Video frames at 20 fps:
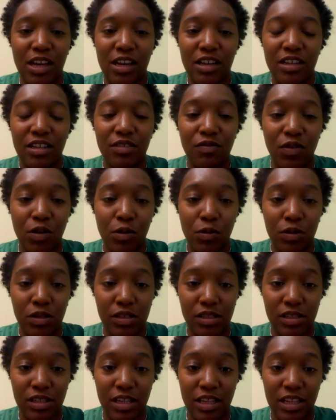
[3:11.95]
I couldn't
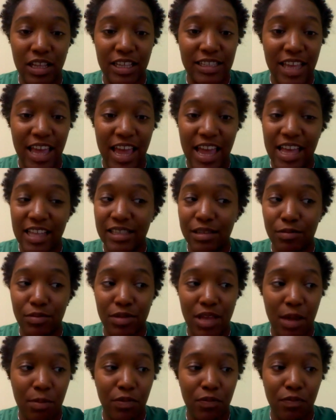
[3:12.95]
focus unless I had some
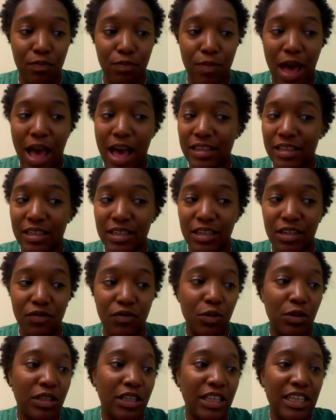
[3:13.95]
type of positive
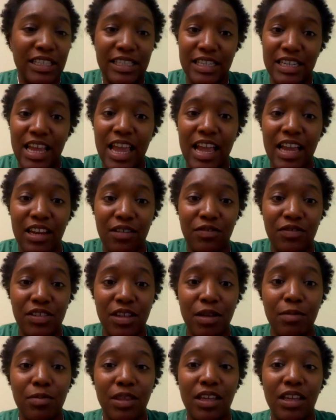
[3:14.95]
or at least a negative
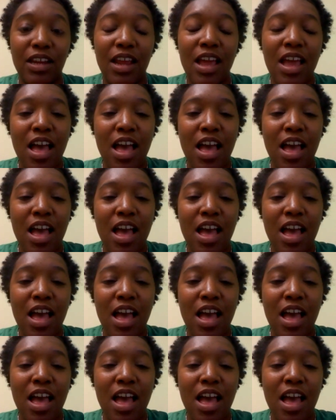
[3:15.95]
something.